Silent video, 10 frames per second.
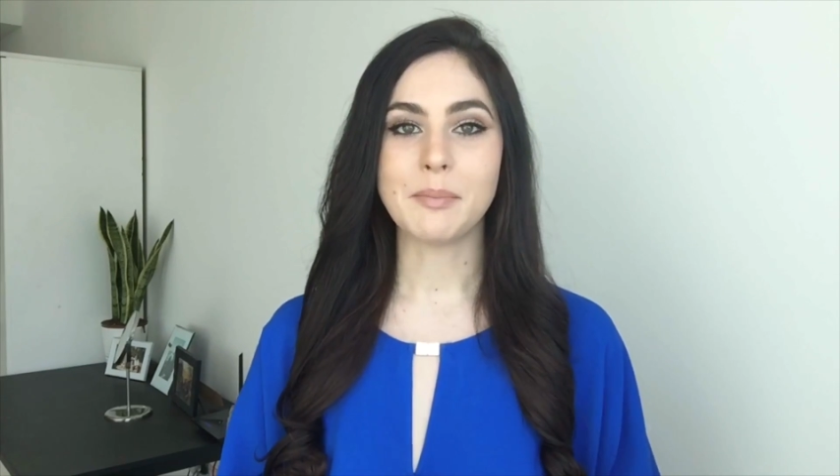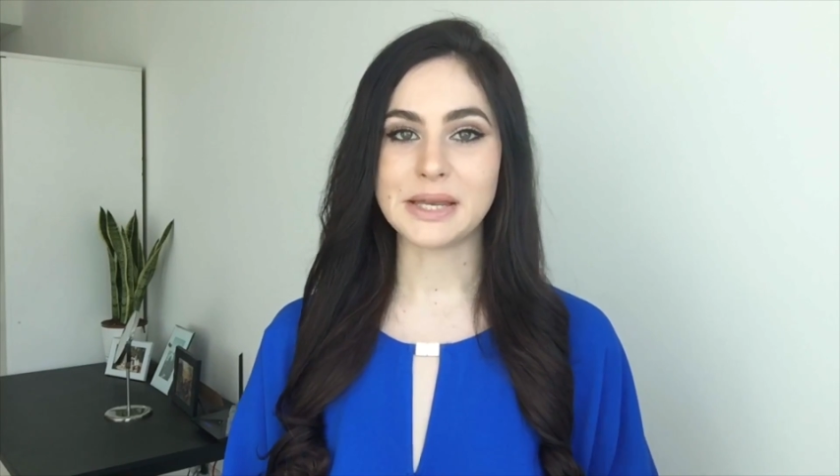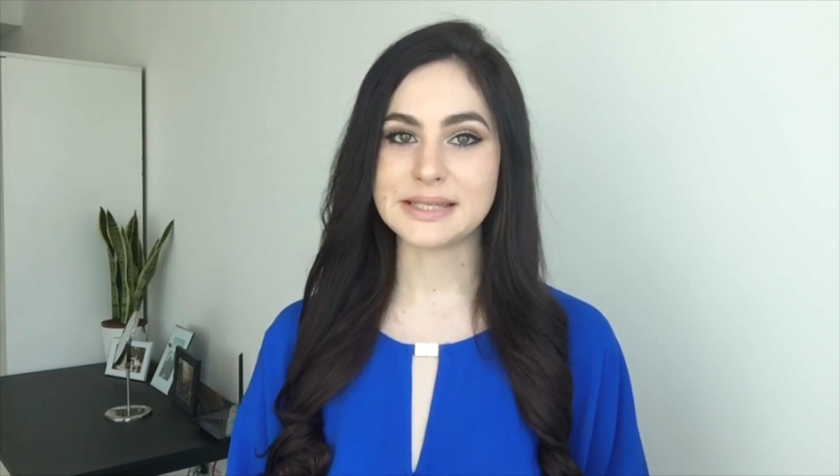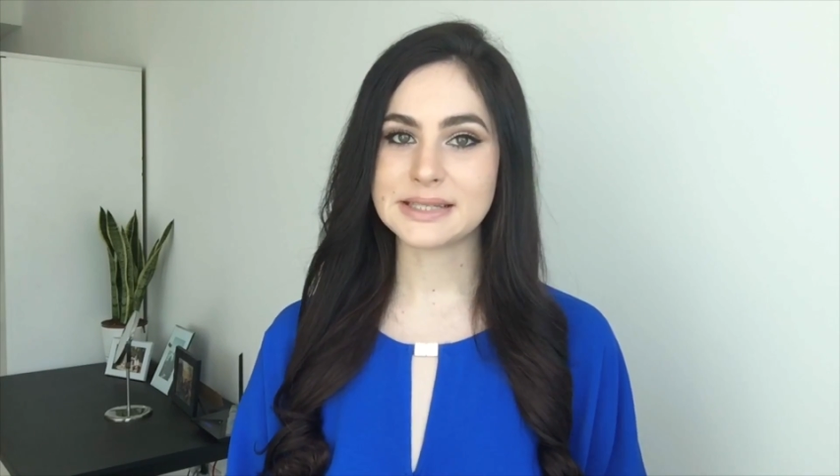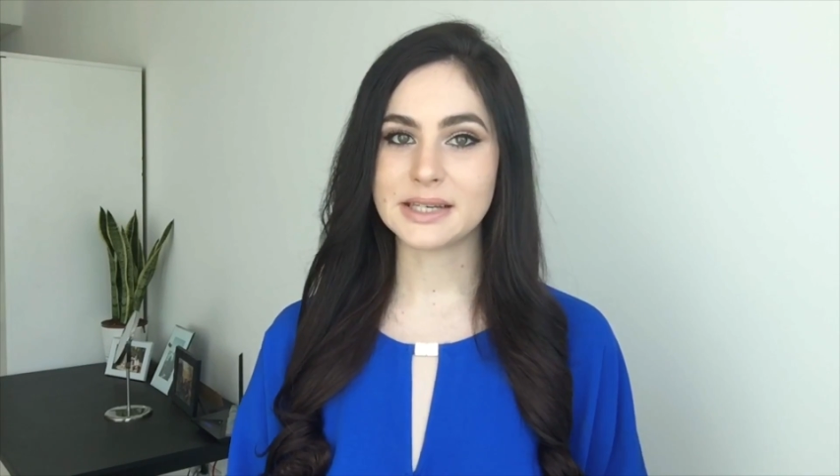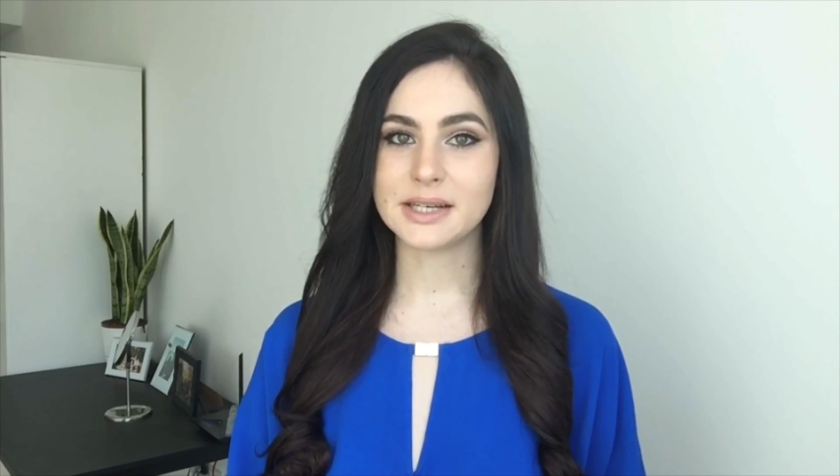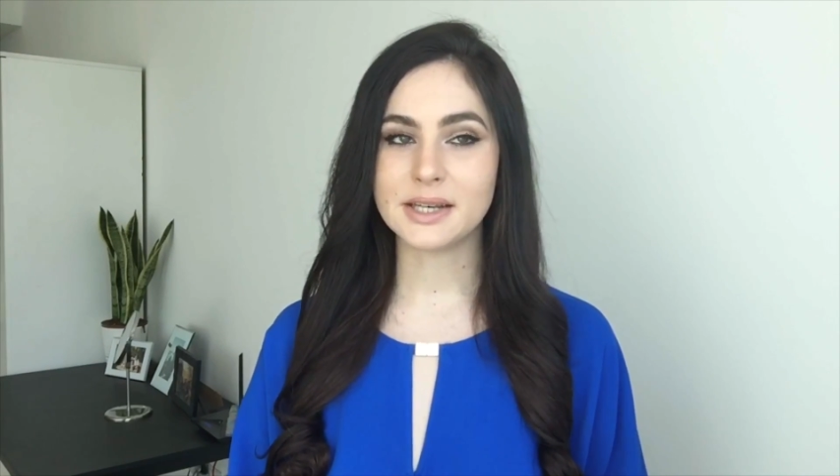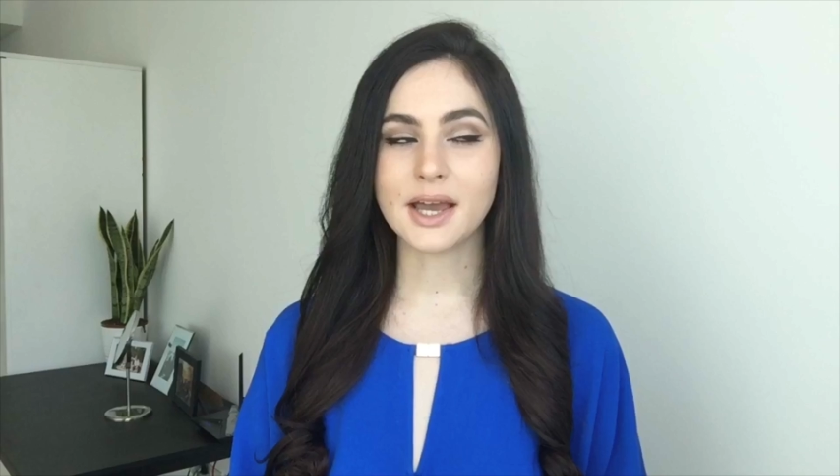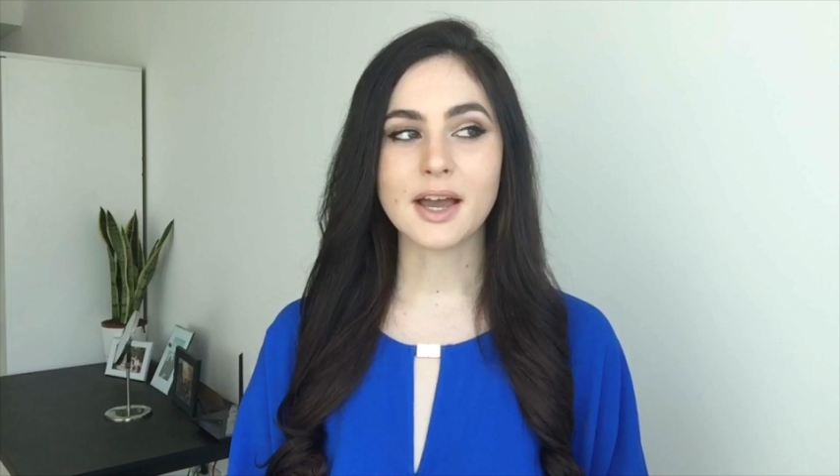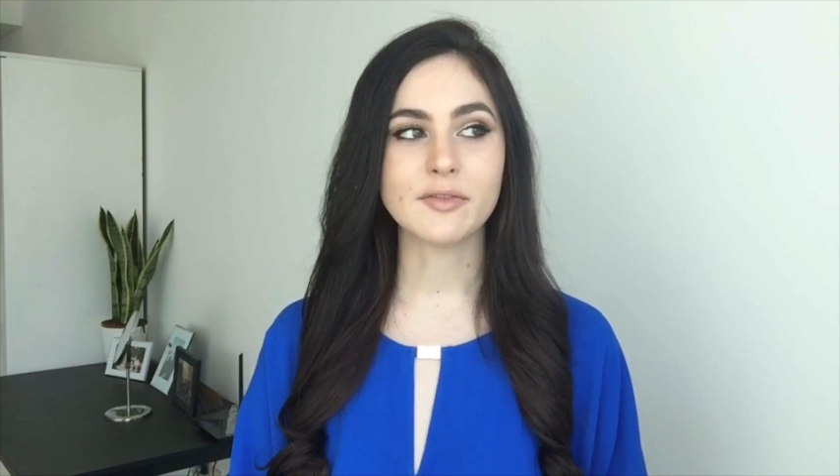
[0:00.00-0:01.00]

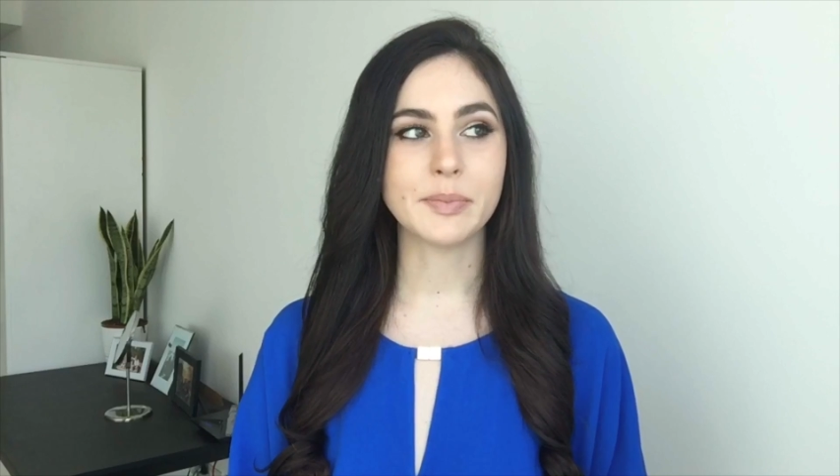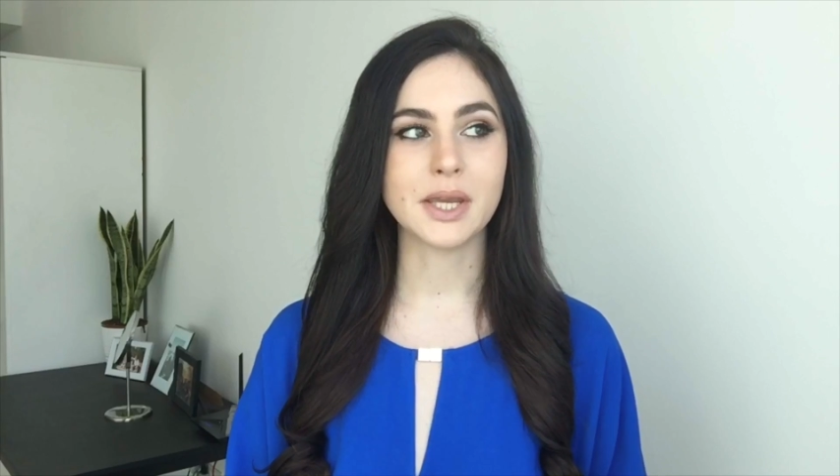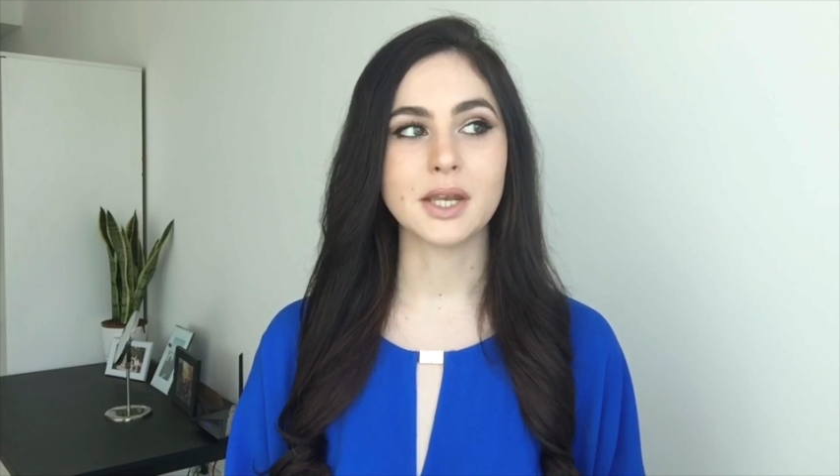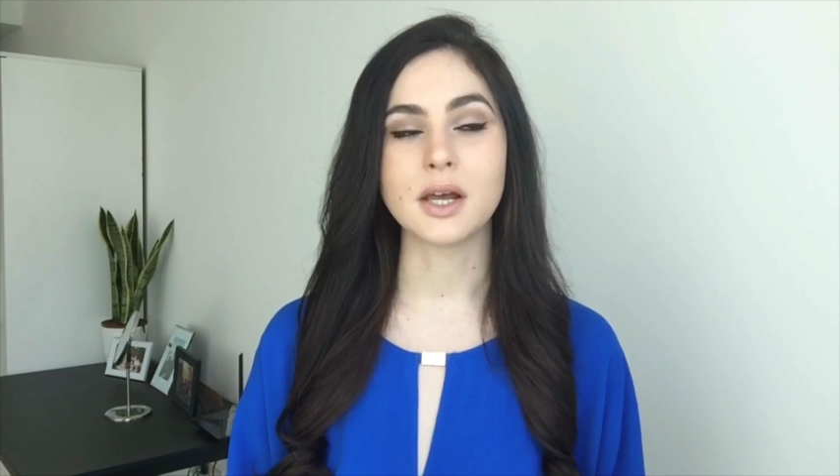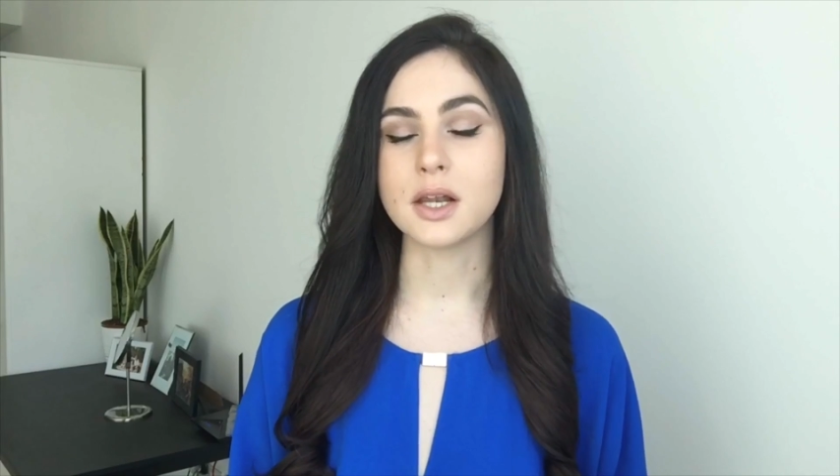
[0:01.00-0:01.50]
Basically, I've been